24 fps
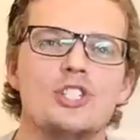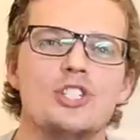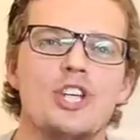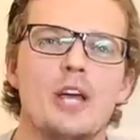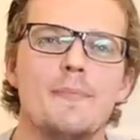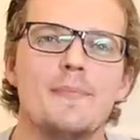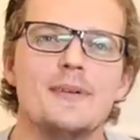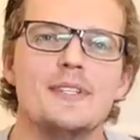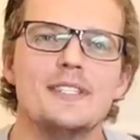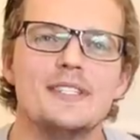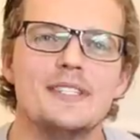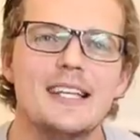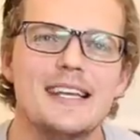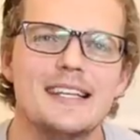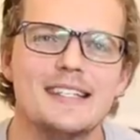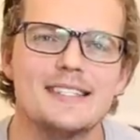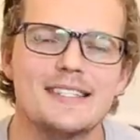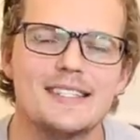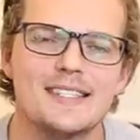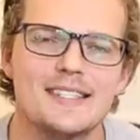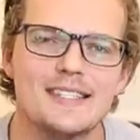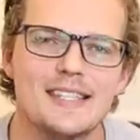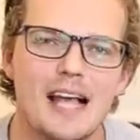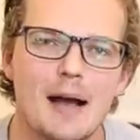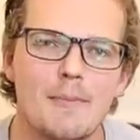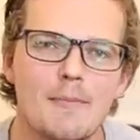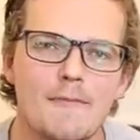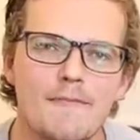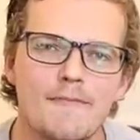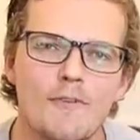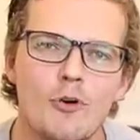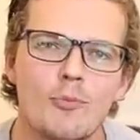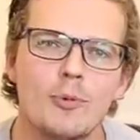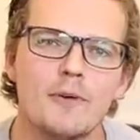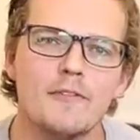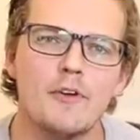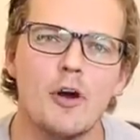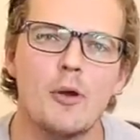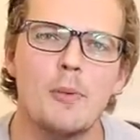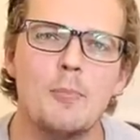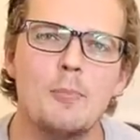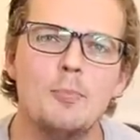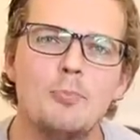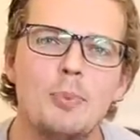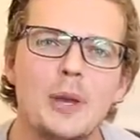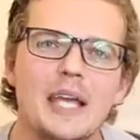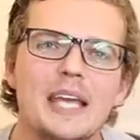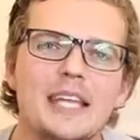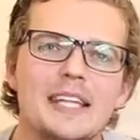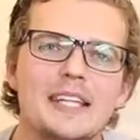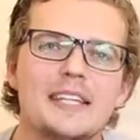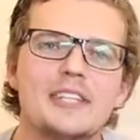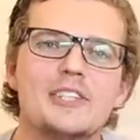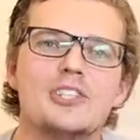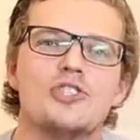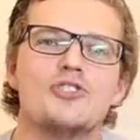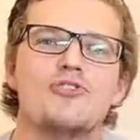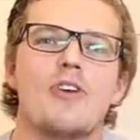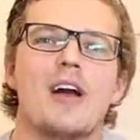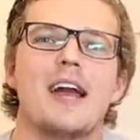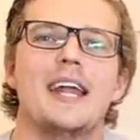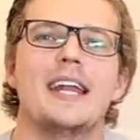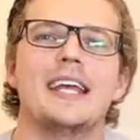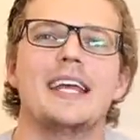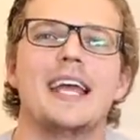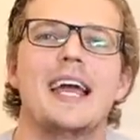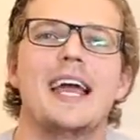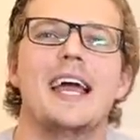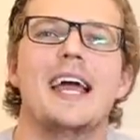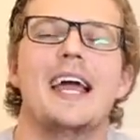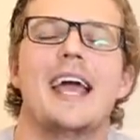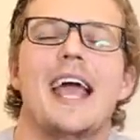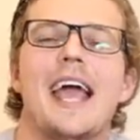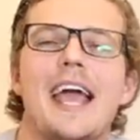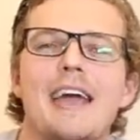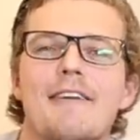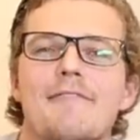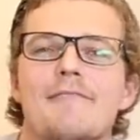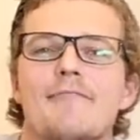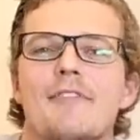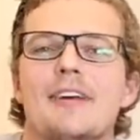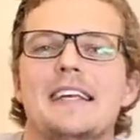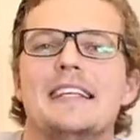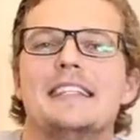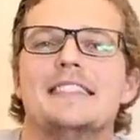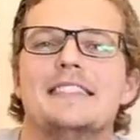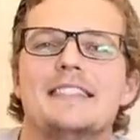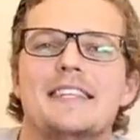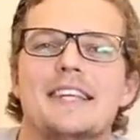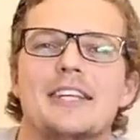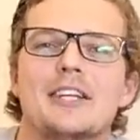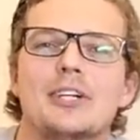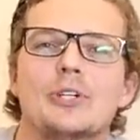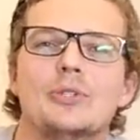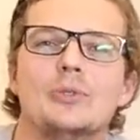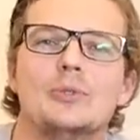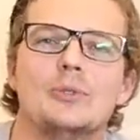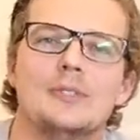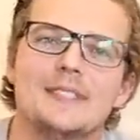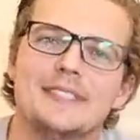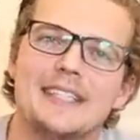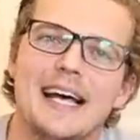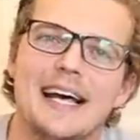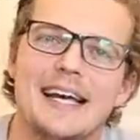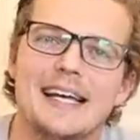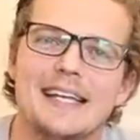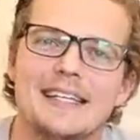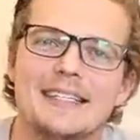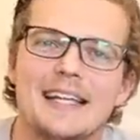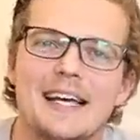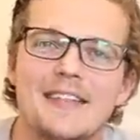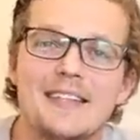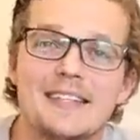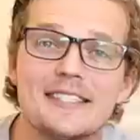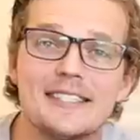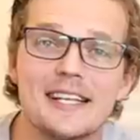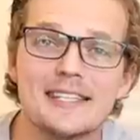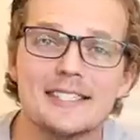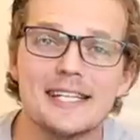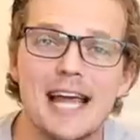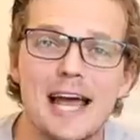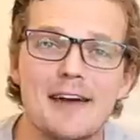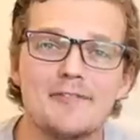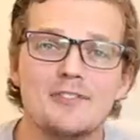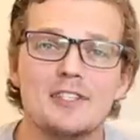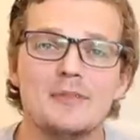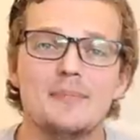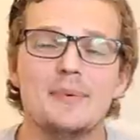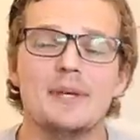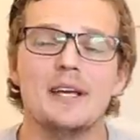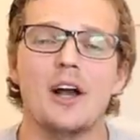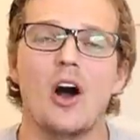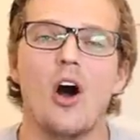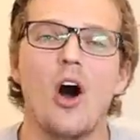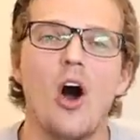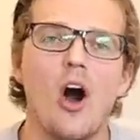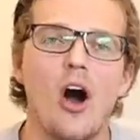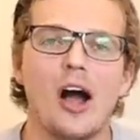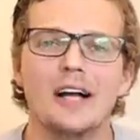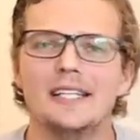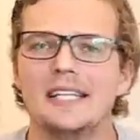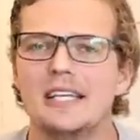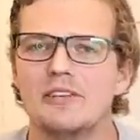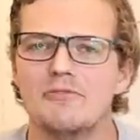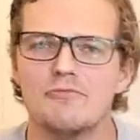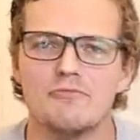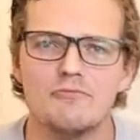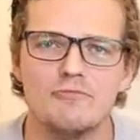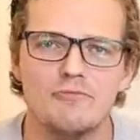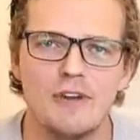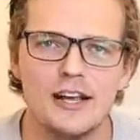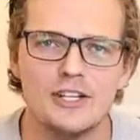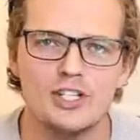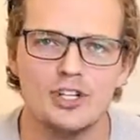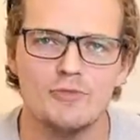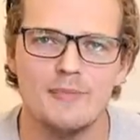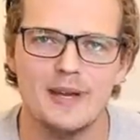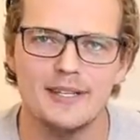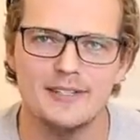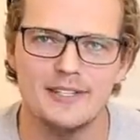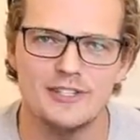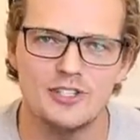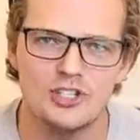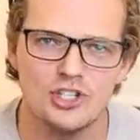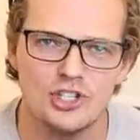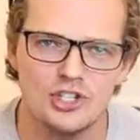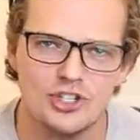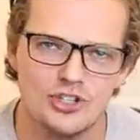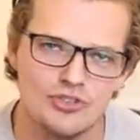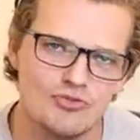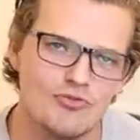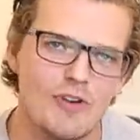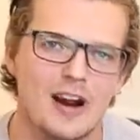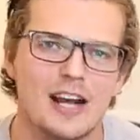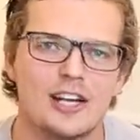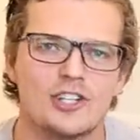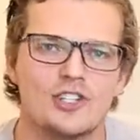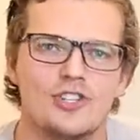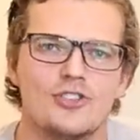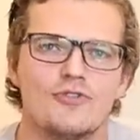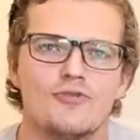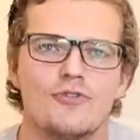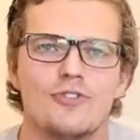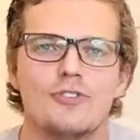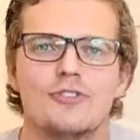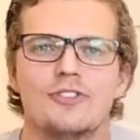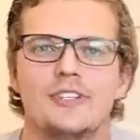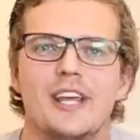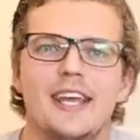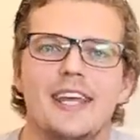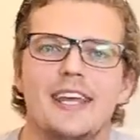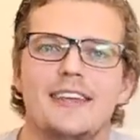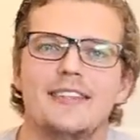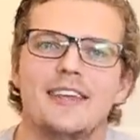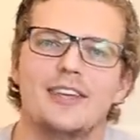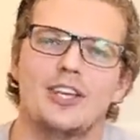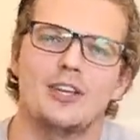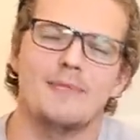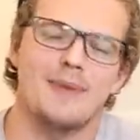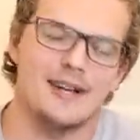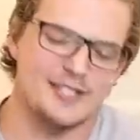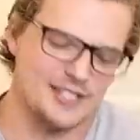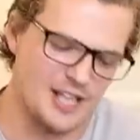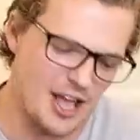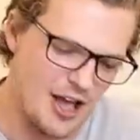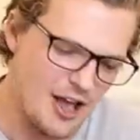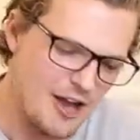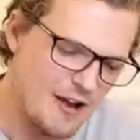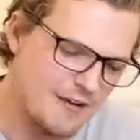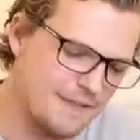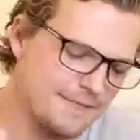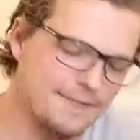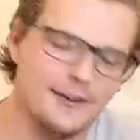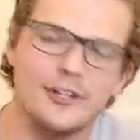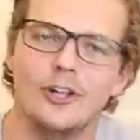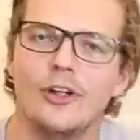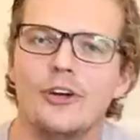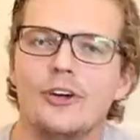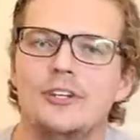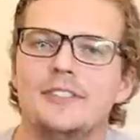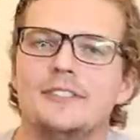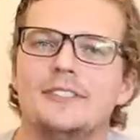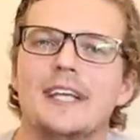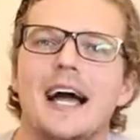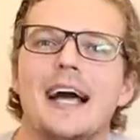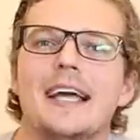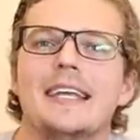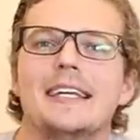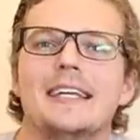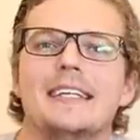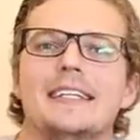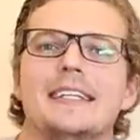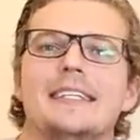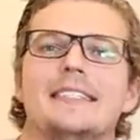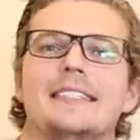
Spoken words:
Shepherds need some form of obedience training every single day. Now, this doesn't have to be a highly regimented, structured routine that you must follow day in